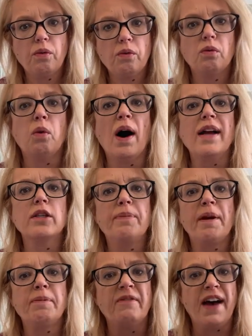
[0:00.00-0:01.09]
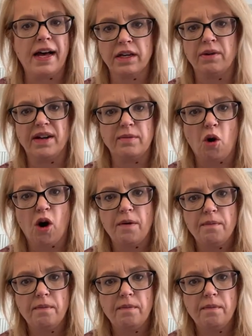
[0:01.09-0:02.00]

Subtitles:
what do people value anymore?